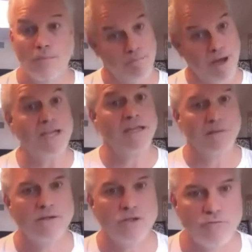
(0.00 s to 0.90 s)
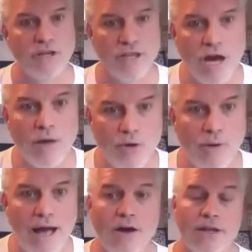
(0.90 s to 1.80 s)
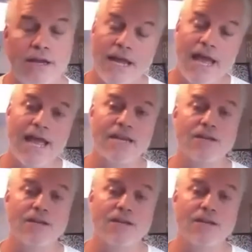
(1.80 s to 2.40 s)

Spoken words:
money to really help you out. And